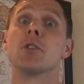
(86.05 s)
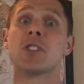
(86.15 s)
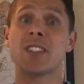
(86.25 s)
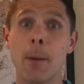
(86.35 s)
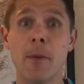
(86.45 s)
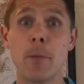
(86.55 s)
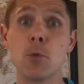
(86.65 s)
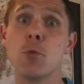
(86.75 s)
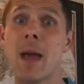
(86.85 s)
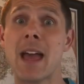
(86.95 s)
Some of them
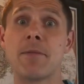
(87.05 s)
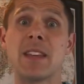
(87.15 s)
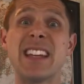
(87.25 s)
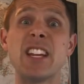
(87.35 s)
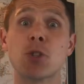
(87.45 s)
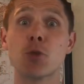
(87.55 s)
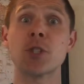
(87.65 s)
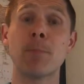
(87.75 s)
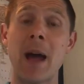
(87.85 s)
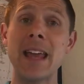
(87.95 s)
you may have the initial
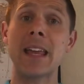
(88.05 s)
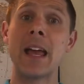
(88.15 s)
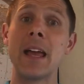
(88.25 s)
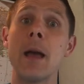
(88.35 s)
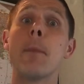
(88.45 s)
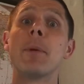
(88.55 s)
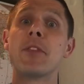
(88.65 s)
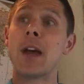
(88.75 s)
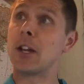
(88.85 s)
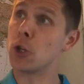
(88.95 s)
spike,
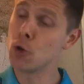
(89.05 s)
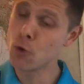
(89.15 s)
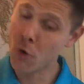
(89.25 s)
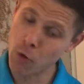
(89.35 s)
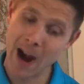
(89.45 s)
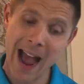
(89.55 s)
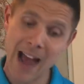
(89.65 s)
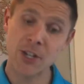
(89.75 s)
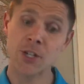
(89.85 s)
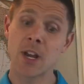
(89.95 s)
but then you
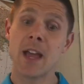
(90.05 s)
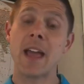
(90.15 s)
crash.